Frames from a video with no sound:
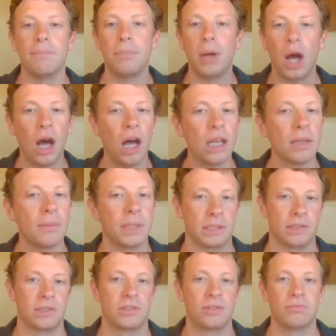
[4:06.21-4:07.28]

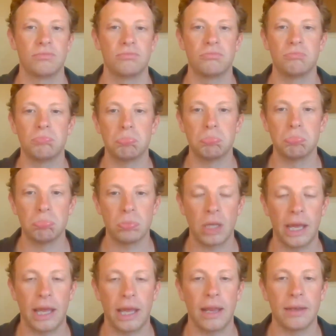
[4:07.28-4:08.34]
parliaments
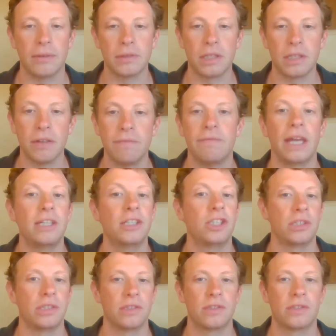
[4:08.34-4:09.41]
and
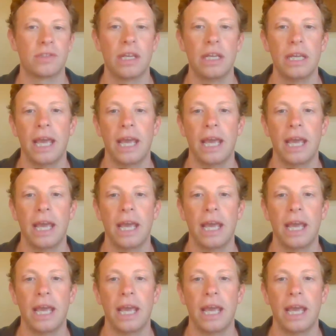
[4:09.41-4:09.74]
conventions.